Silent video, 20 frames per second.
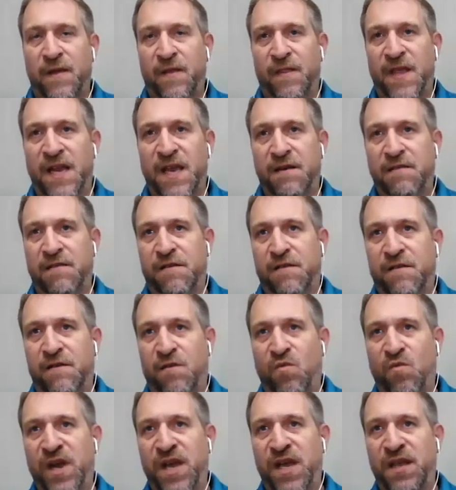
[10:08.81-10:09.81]
the
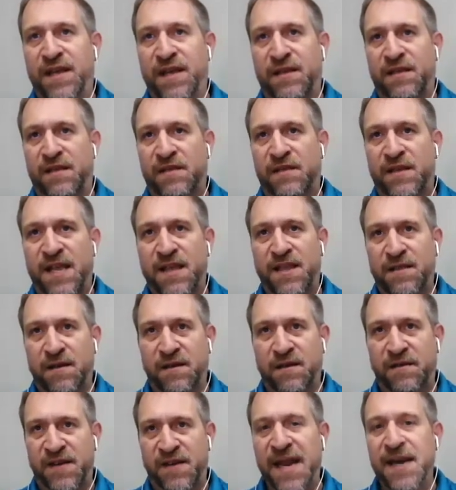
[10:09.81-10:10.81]
way that
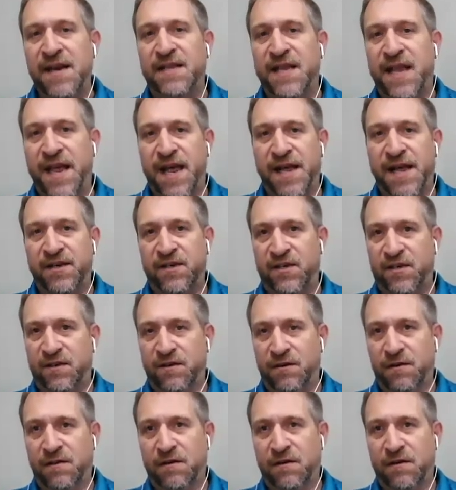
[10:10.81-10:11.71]
the data tags